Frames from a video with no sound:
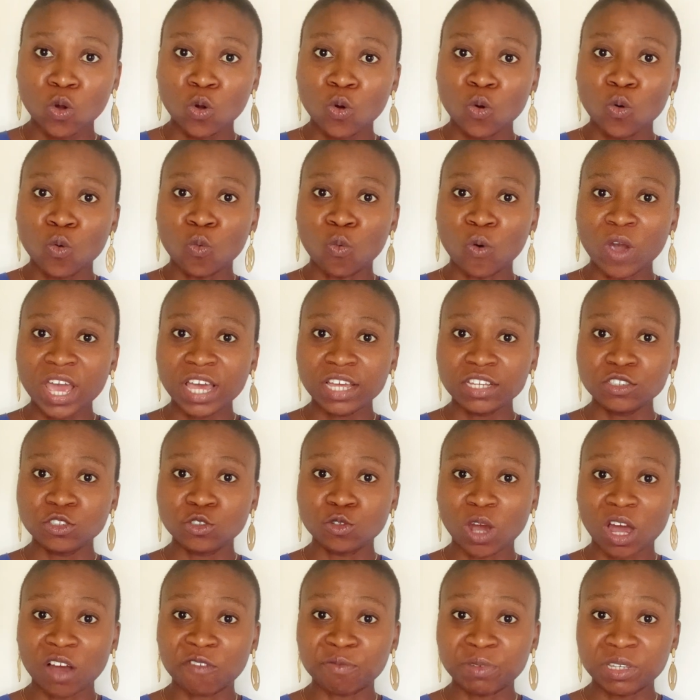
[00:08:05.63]
When you
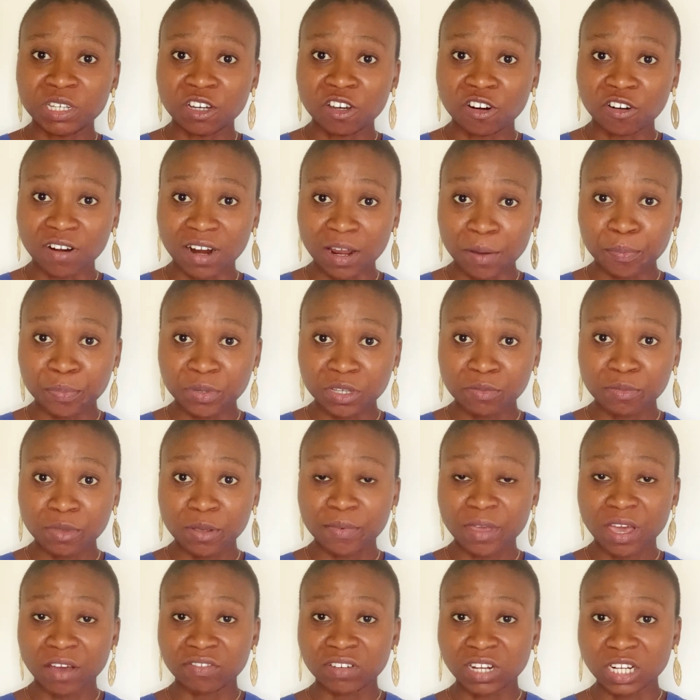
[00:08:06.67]
have been cramping, maybe
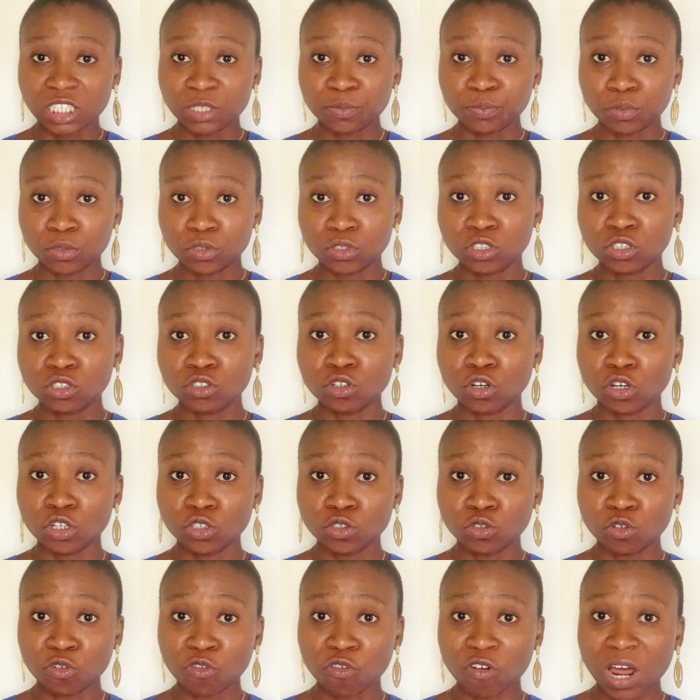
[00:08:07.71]
after the procedure you
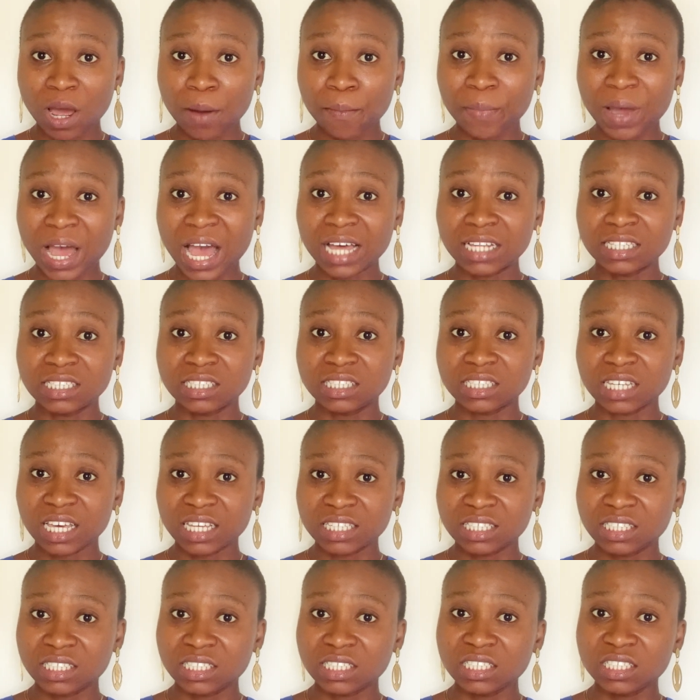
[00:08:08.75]
cramp and it
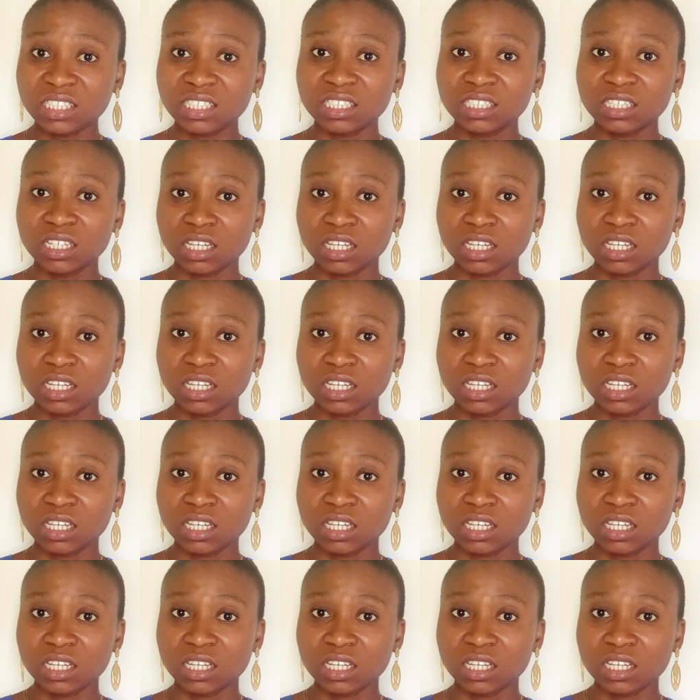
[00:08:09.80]
exceeds